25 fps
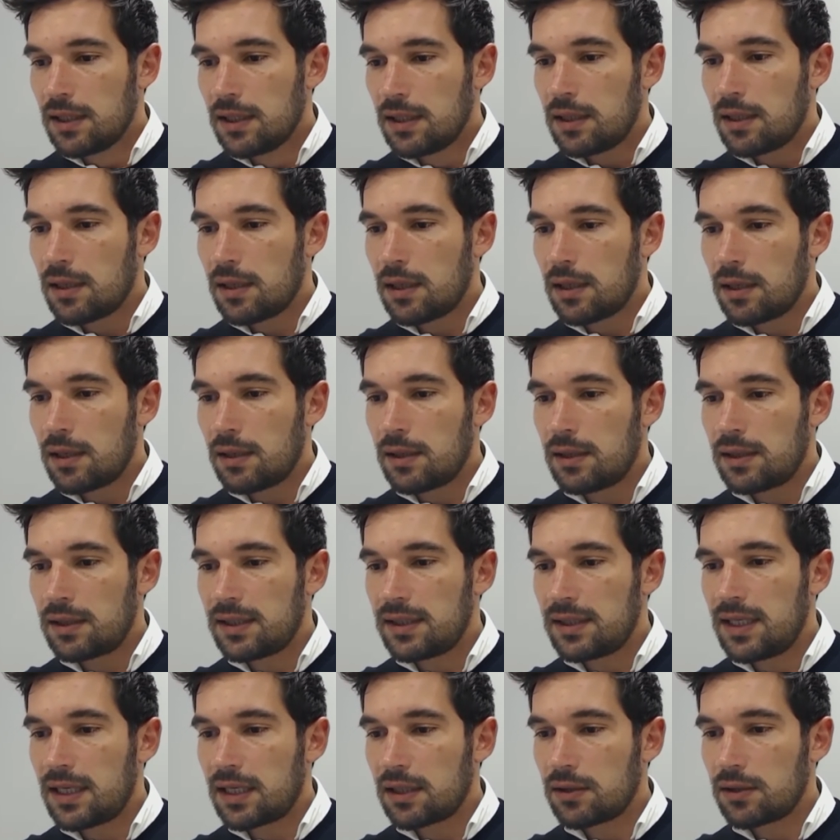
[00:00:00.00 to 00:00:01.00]

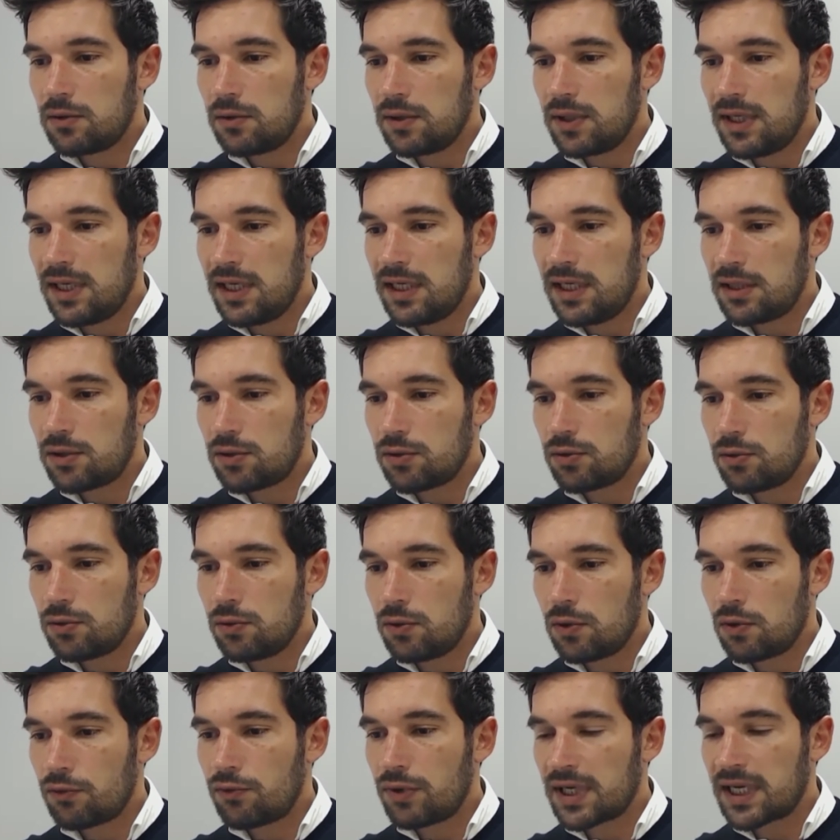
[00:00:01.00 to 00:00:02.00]
that could lead to
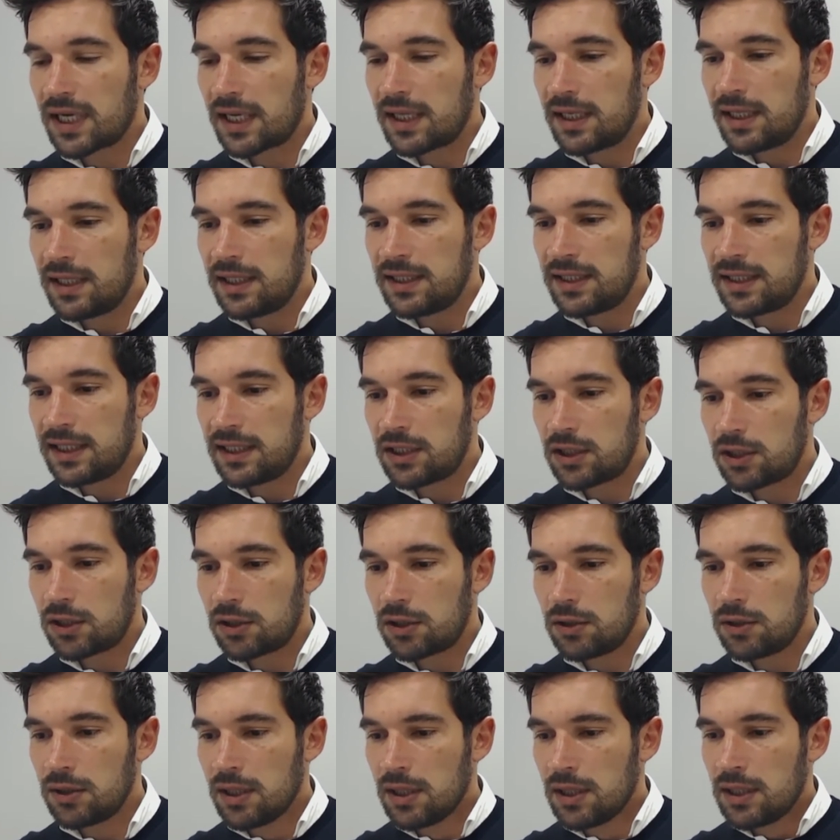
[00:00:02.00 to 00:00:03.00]

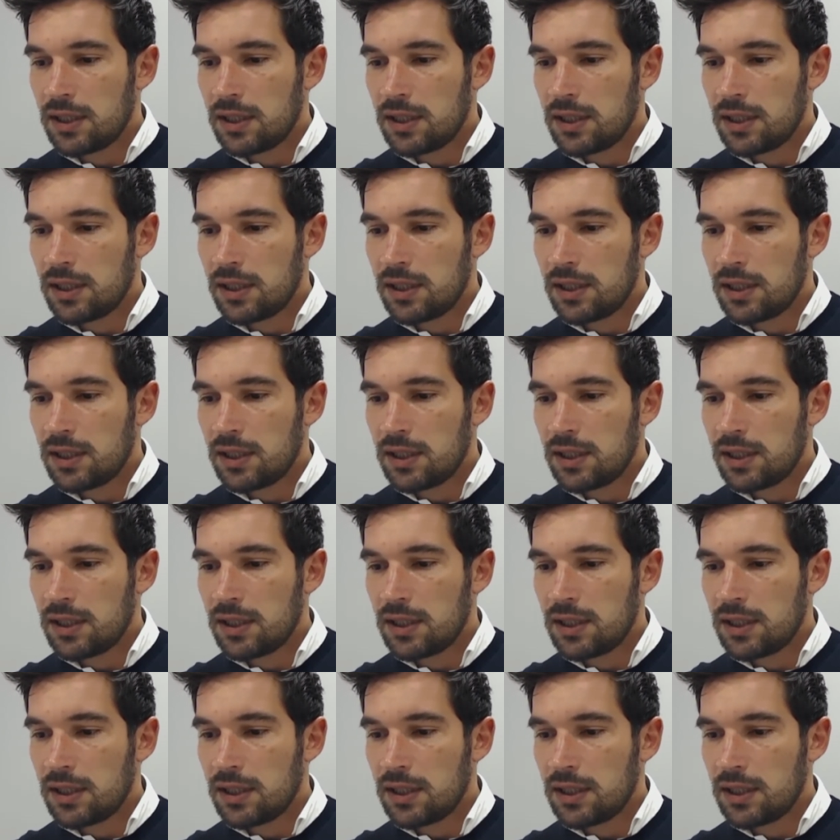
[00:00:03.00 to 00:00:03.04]
recanalization.